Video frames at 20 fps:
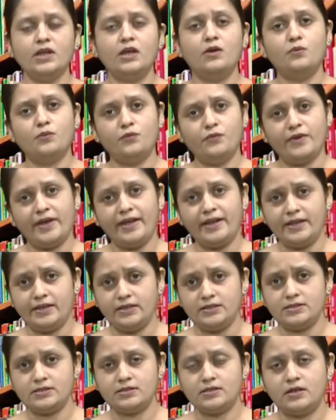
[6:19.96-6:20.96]

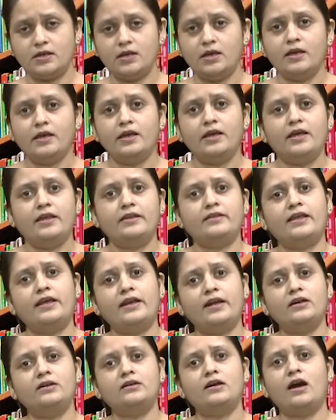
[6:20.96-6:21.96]
Whereas there
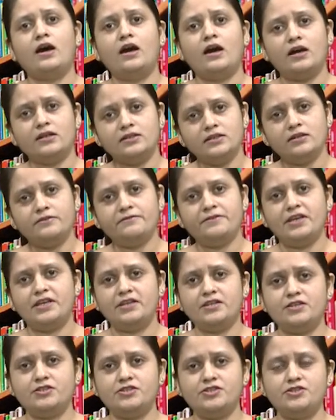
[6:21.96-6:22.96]
are other
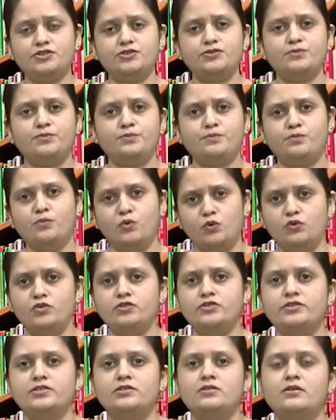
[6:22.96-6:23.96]
various
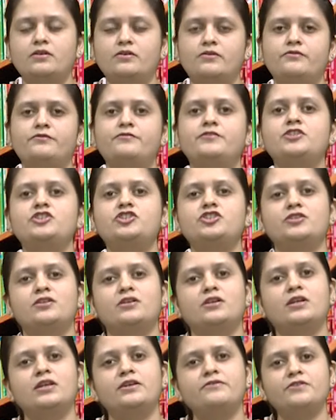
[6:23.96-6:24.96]
books which
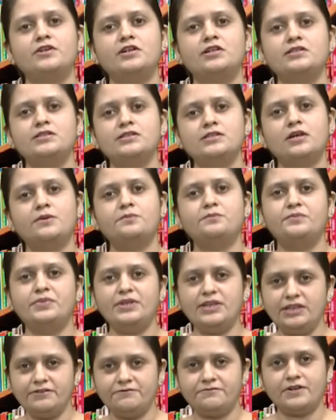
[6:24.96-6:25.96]
give us a
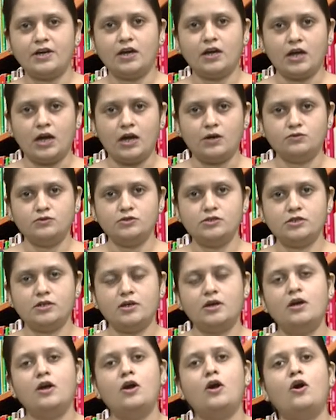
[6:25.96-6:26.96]
brief account
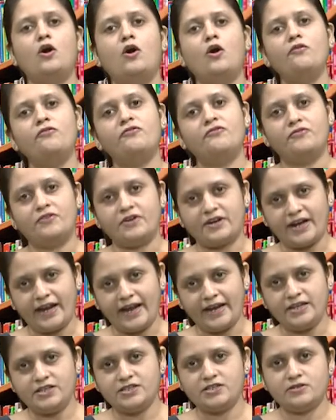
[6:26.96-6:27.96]
of
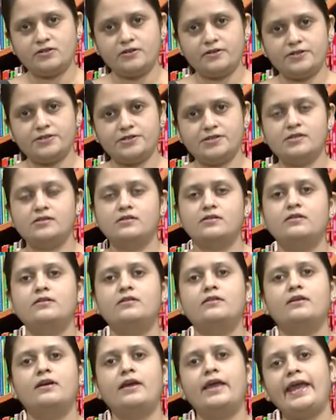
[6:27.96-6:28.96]
writers
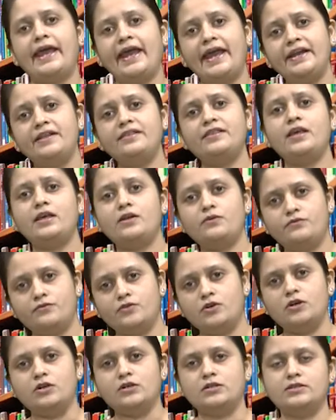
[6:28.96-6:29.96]
and their
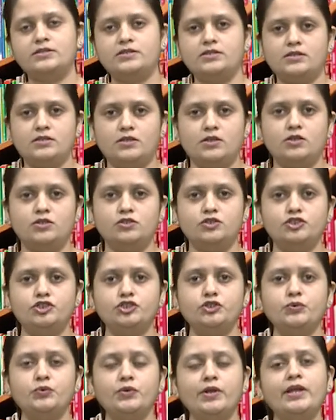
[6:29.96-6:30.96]
works
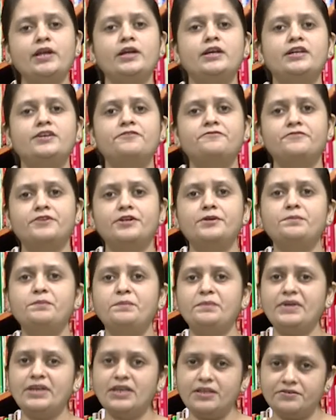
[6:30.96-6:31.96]
during different
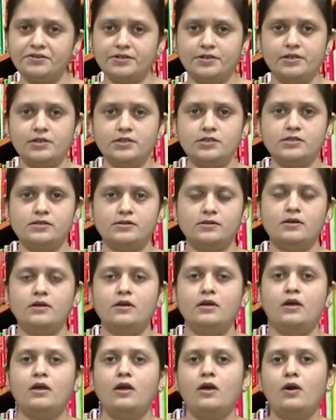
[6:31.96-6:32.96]
periods
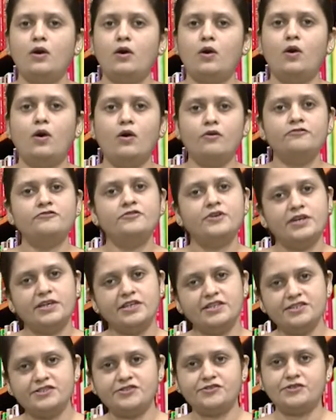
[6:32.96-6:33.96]
of
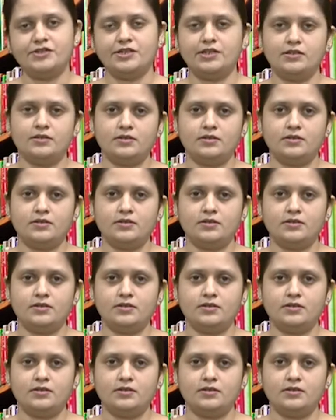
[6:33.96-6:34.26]
history.